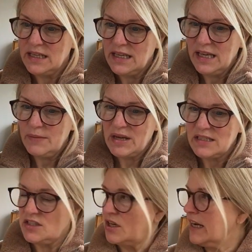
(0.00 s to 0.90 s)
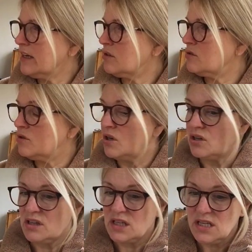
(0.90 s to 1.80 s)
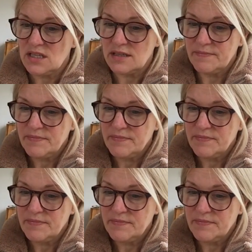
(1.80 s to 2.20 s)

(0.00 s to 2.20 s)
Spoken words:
He met a giant called Godless,